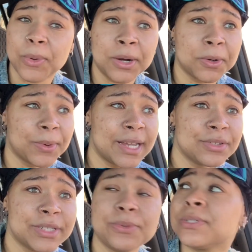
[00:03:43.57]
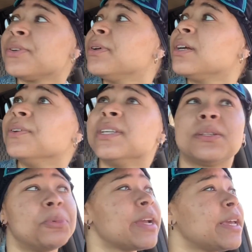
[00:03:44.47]
walk around, see what's going on.
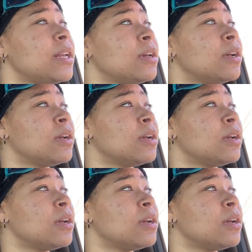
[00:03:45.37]
It's the brain.